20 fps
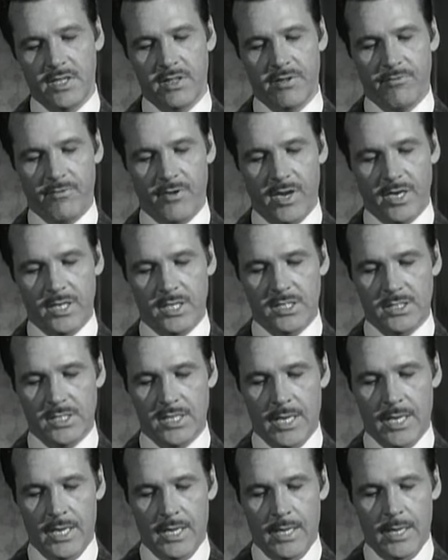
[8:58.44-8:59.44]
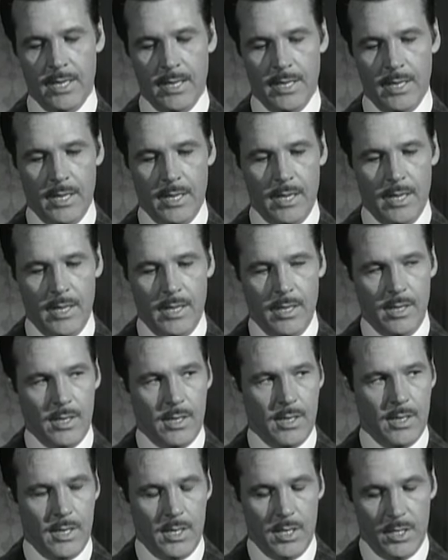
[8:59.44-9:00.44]
on the front is...
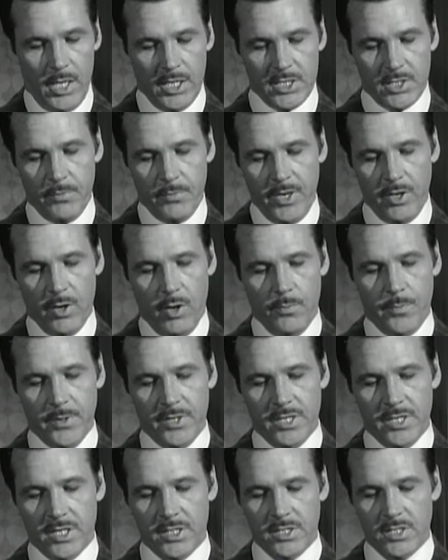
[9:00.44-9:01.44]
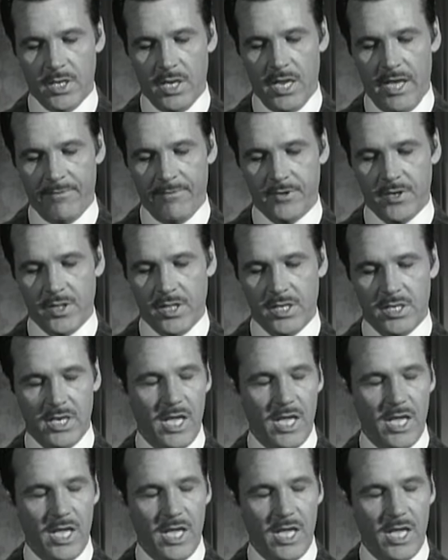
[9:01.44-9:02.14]
not to be opened until after the